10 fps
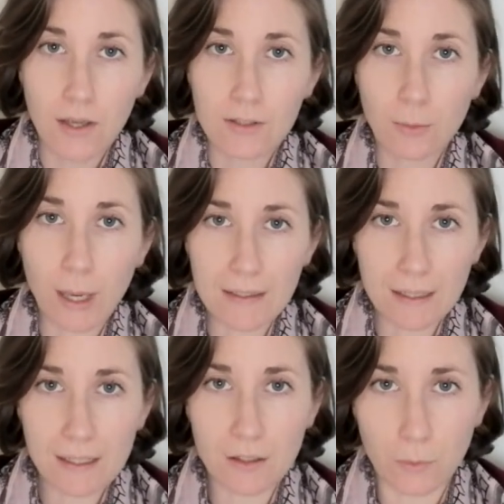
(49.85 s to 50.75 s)
So
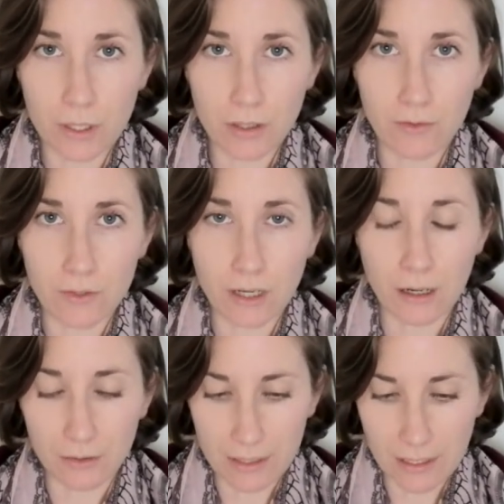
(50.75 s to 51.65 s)
basically, the window of
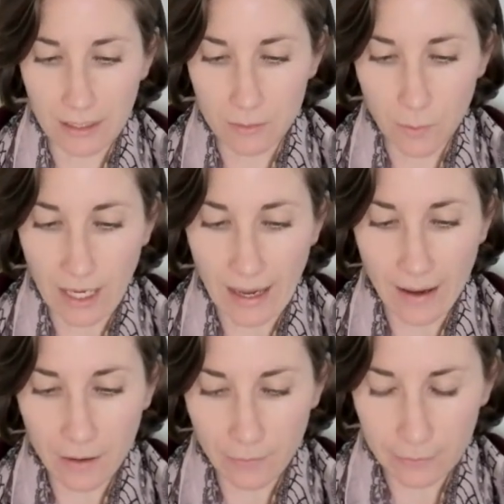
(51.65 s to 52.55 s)
tolerance is we
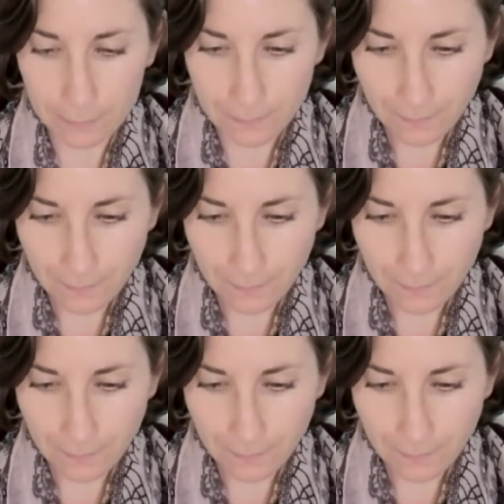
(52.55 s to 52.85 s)
have